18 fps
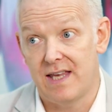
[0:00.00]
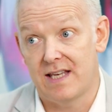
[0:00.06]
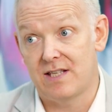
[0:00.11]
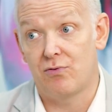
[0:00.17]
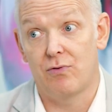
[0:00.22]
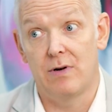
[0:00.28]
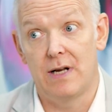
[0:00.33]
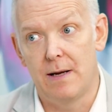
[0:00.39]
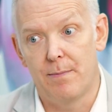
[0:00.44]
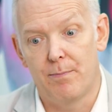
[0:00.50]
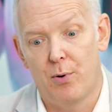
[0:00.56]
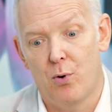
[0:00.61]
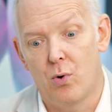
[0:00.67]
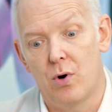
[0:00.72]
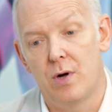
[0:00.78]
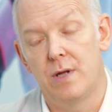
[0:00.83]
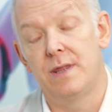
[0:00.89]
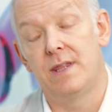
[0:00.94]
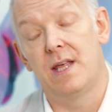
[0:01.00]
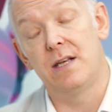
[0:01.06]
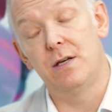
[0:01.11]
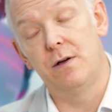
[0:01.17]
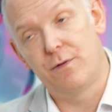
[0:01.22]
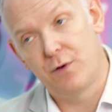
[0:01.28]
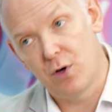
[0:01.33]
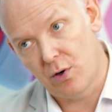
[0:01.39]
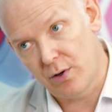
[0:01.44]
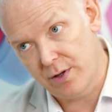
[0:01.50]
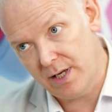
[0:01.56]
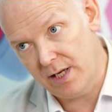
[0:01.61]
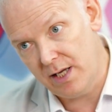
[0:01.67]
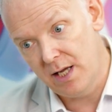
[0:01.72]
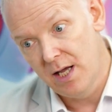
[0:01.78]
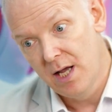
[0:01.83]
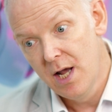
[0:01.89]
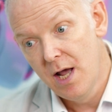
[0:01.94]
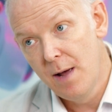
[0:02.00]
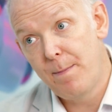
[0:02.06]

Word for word: That's really important. Then you've got the